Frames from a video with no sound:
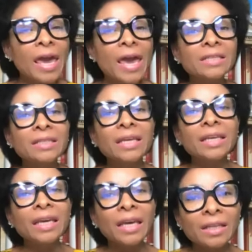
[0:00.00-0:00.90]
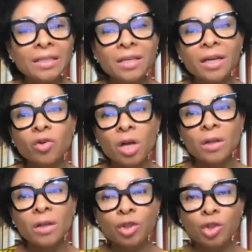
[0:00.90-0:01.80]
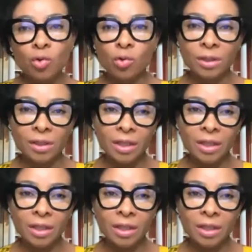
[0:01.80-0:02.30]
as an integral resource